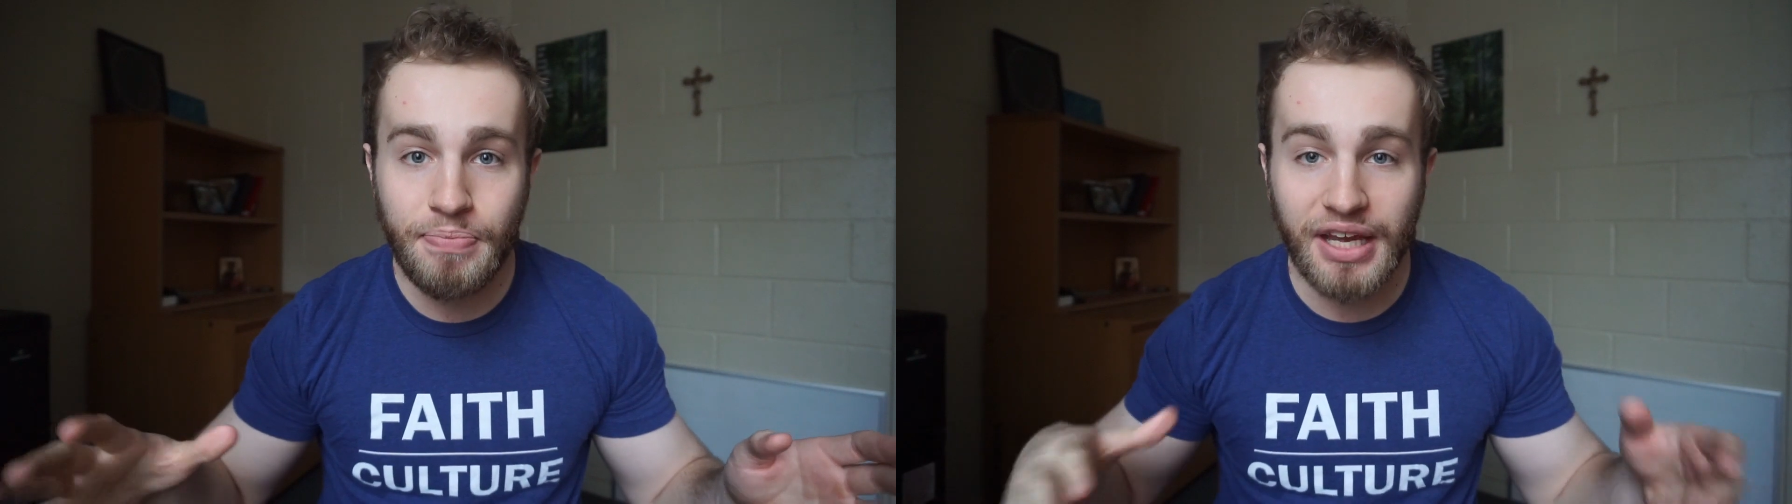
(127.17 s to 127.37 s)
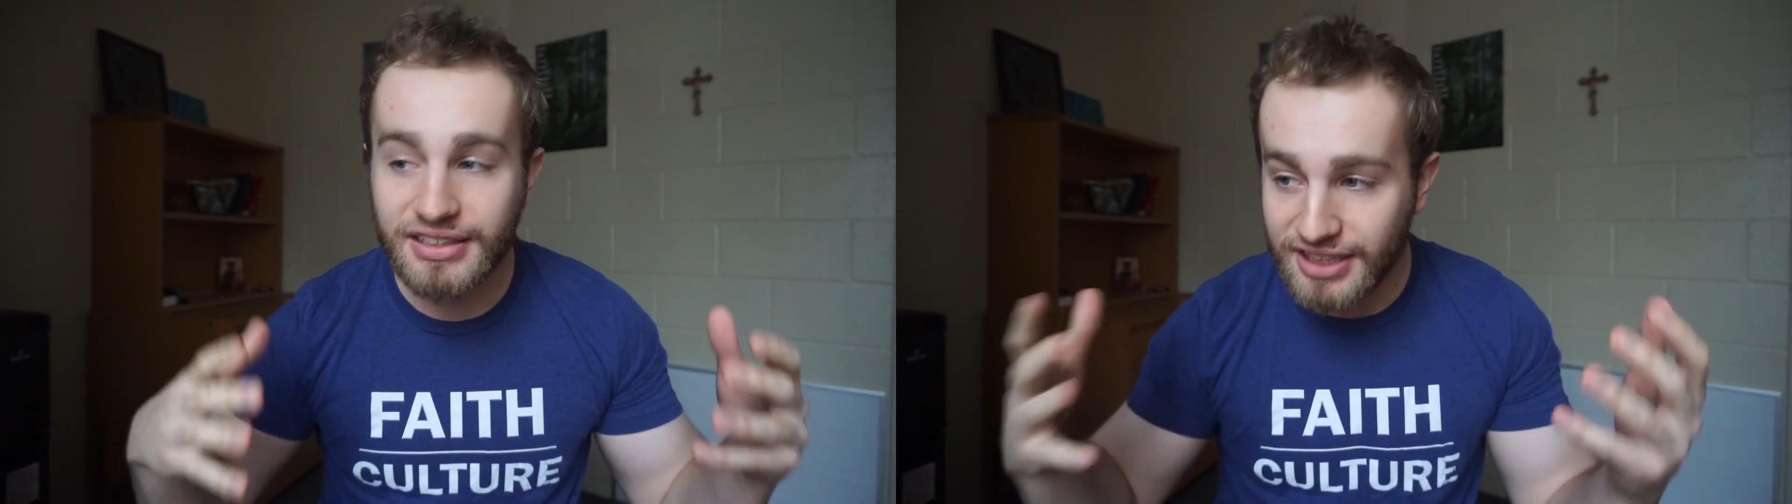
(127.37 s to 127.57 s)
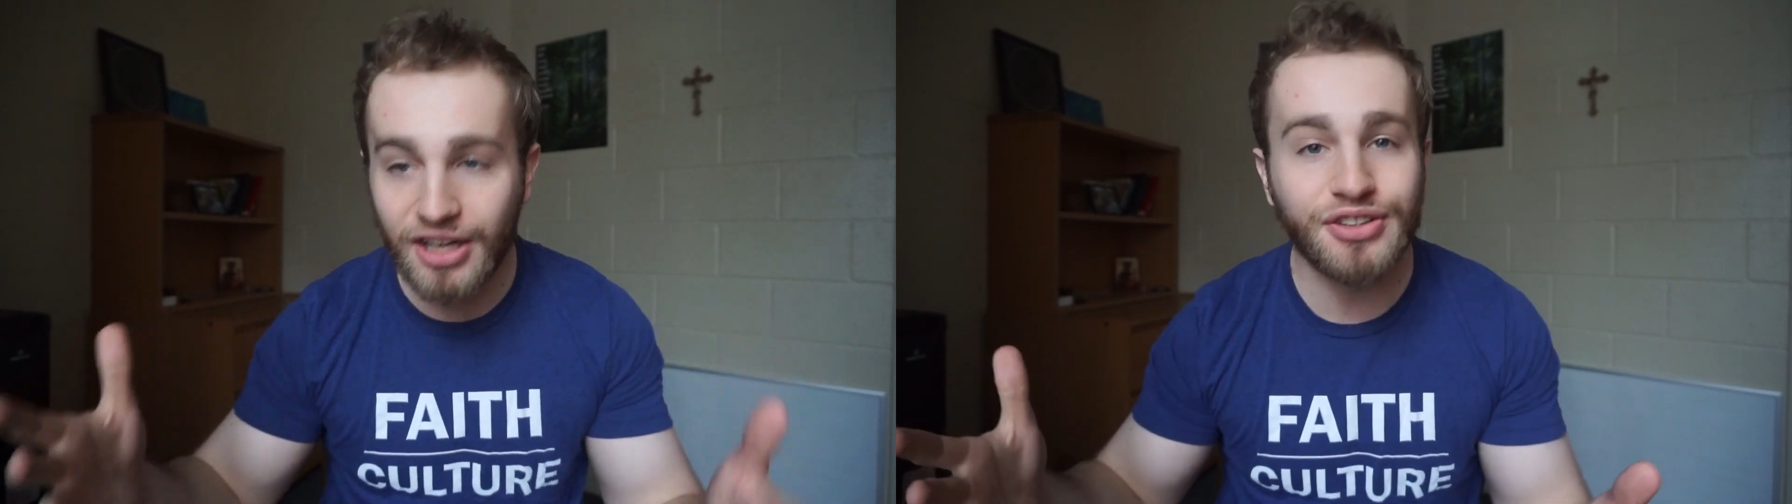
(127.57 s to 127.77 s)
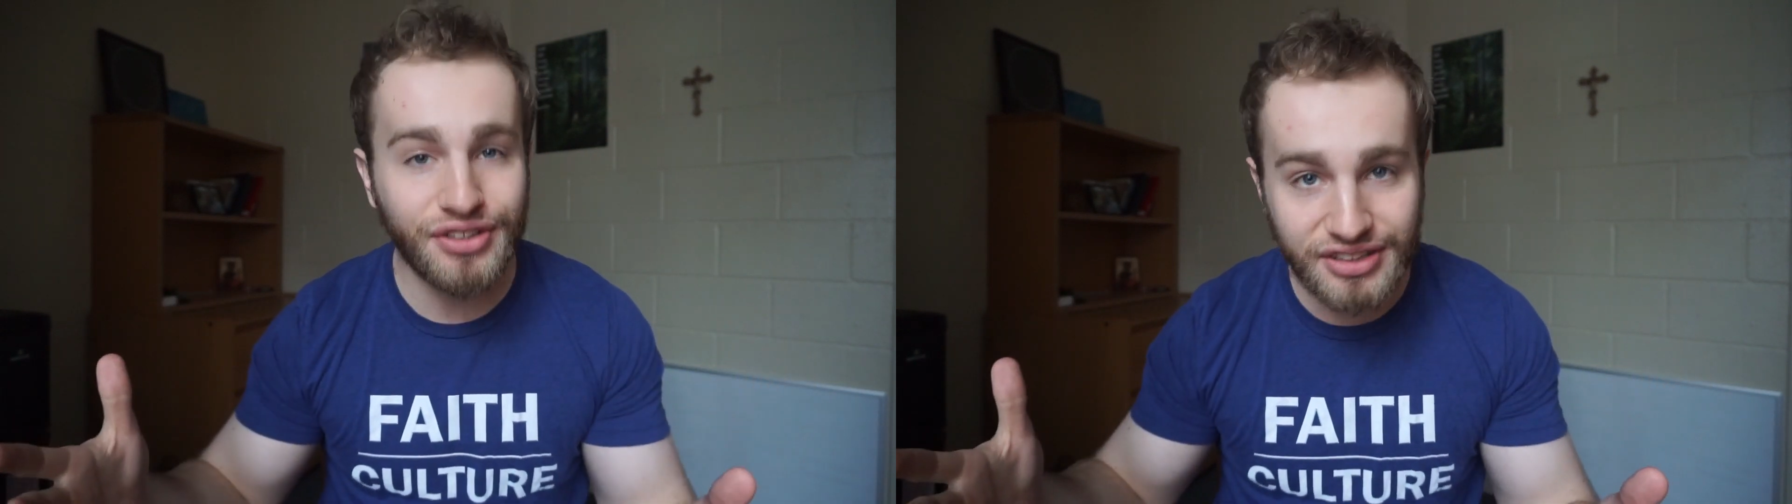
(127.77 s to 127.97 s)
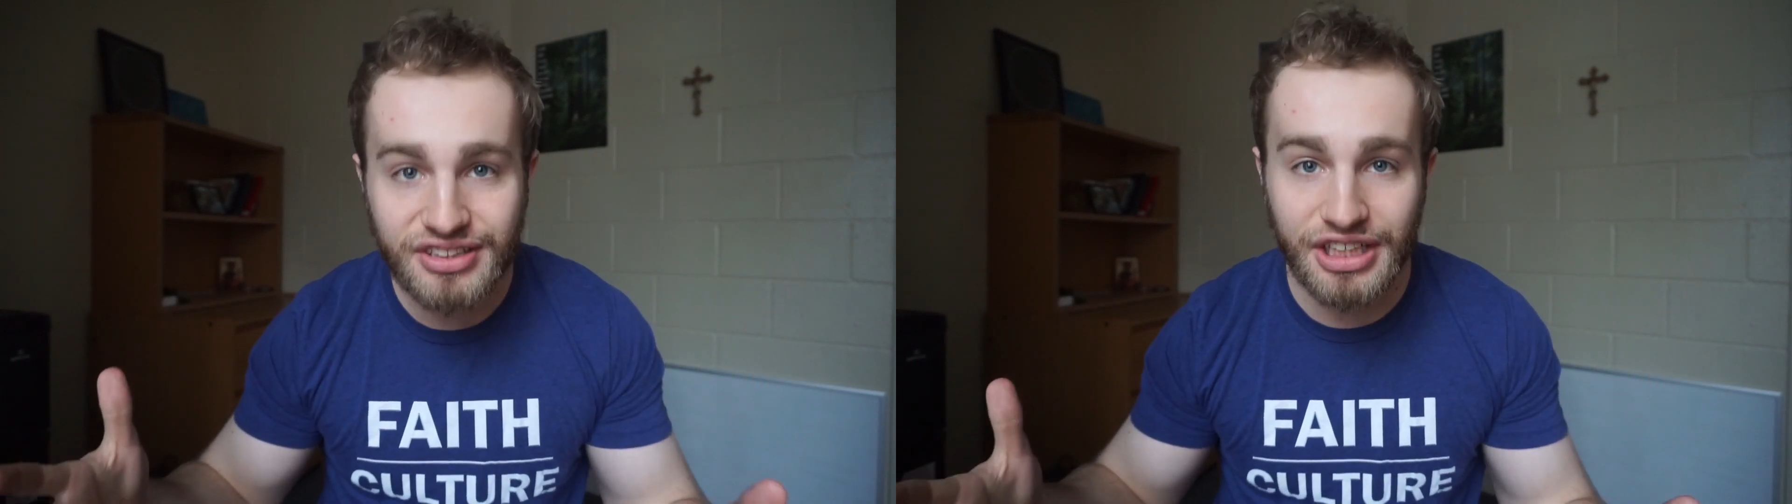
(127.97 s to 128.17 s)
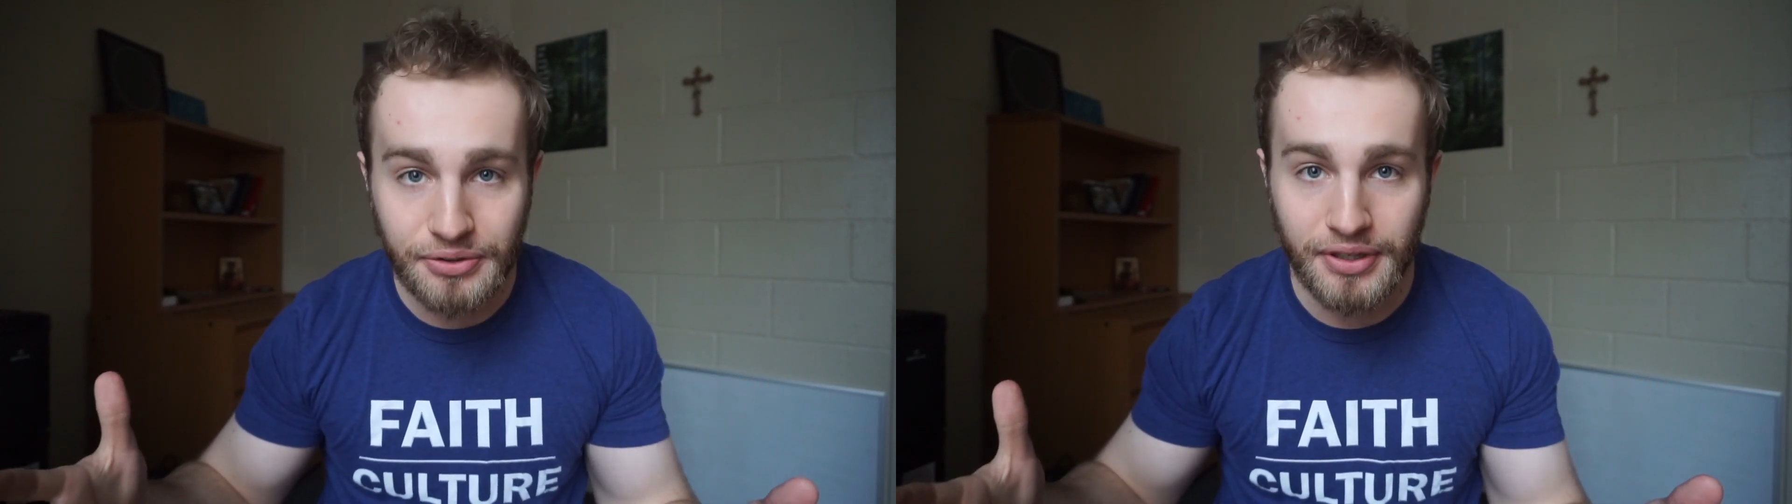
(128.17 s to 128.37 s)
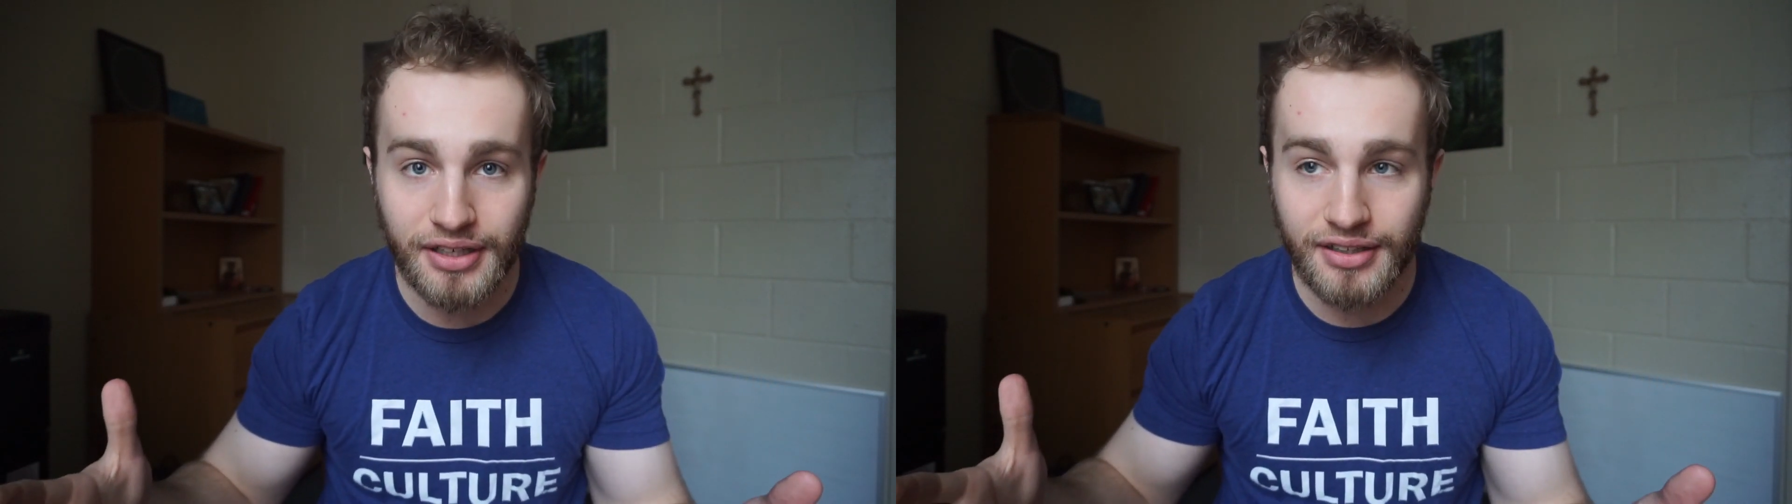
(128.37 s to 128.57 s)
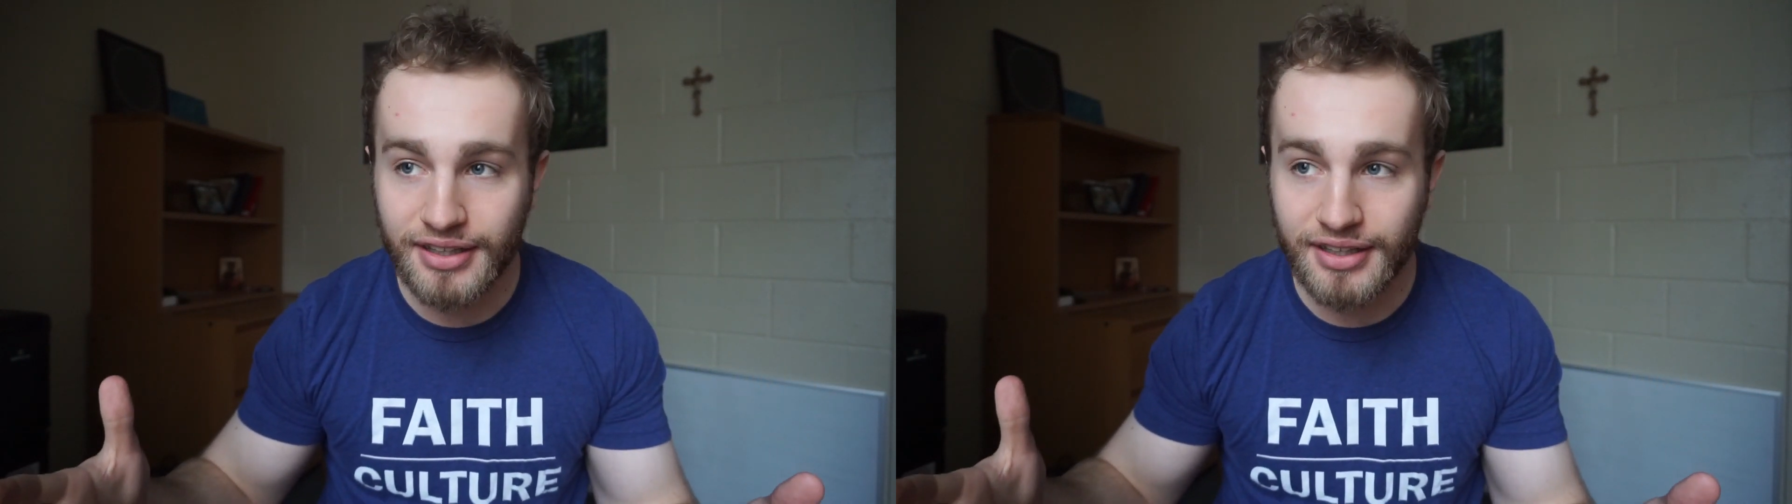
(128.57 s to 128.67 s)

and tells her the secret